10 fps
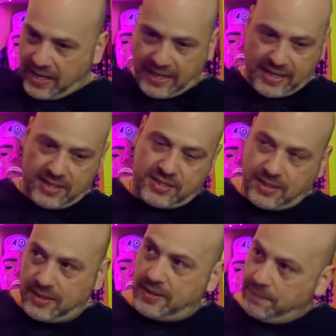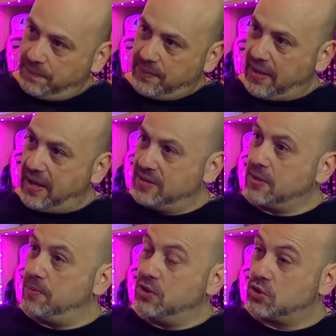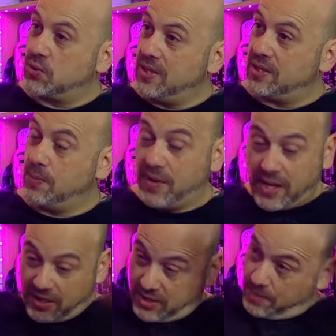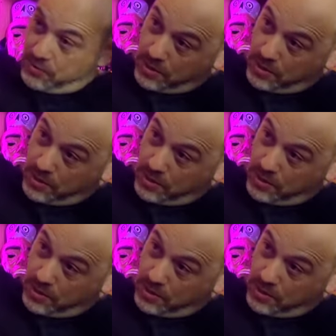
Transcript: and ends up in a tree somewhere and comes